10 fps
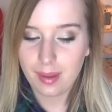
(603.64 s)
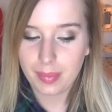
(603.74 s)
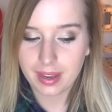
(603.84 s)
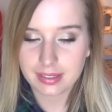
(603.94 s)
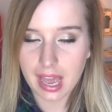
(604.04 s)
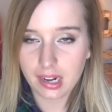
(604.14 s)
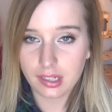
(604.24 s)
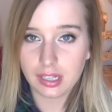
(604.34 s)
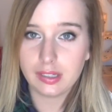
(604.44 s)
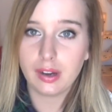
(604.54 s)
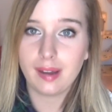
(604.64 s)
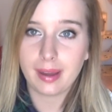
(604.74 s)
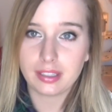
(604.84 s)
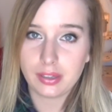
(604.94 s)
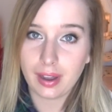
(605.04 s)
Because I don't know
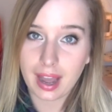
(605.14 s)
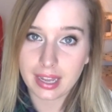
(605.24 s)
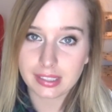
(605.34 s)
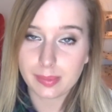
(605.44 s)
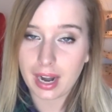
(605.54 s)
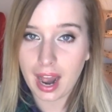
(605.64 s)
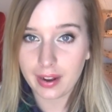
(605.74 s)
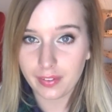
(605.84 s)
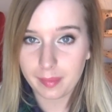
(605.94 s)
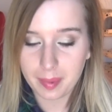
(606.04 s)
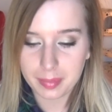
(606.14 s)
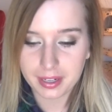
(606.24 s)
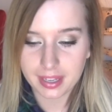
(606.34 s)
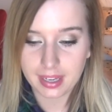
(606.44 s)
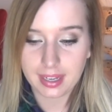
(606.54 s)
about you guys, but I
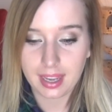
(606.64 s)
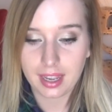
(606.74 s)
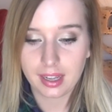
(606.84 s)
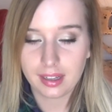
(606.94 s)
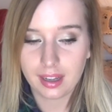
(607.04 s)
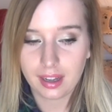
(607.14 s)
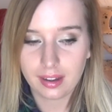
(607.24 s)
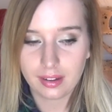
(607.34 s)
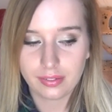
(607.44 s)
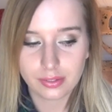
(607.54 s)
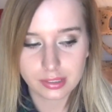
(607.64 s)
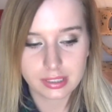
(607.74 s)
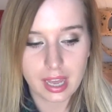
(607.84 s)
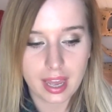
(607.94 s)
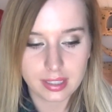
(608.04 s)
remember getting
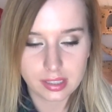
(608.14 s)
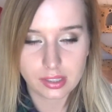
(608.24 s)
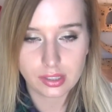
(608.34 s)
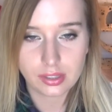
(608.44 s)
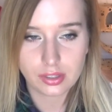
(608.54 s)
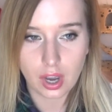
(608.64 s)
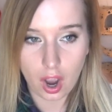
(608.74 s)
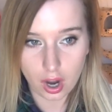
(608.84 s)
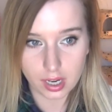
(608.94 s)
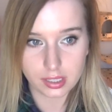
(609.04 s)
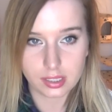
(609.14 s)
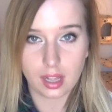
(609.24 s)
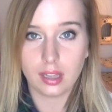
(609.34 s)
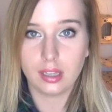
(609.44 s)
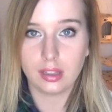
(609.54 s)
full-size Tarte
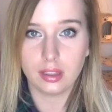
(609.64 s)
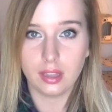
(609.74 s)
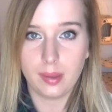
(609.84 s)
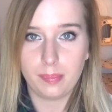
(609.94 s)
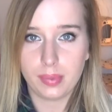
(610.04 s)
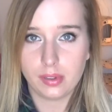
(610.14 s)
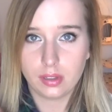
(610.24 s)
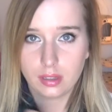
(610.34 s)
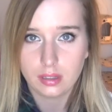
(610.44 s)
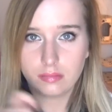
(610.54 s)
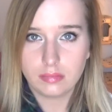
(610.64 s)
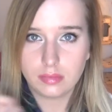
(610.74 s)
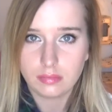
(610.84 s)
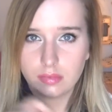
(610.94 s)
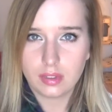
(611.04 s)
lip
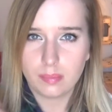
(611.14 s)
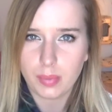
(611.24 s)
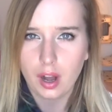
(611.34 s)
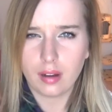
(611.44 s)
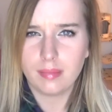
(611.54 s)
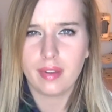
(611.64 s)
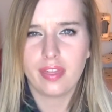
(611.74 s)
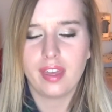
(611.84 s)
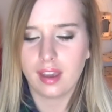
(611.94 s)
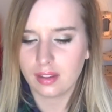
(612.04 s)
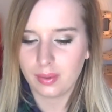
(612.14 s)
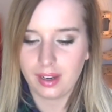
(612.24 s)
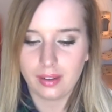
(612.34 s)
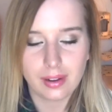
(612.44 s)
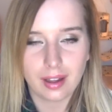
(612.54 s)
balm things. What
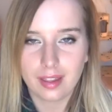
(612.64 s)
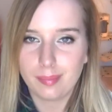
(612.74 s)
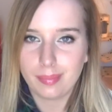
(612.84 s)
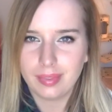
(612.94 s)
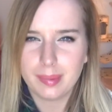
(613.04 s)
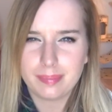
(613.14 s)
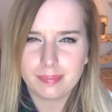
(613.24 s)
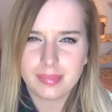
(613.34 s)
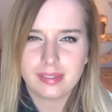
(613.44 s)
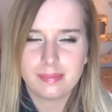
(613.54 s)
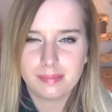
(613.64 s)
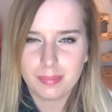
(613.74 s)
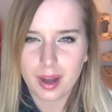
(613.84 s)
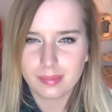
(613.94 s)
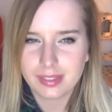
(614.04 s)
do you call them? Lip
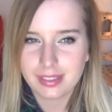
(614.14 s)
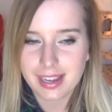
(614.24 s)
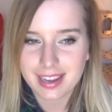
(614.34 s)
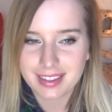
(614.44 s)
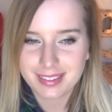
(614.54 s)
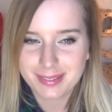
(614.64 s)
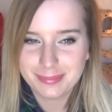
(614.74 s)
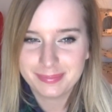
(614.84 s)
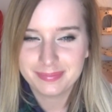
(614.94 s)
balm sticks?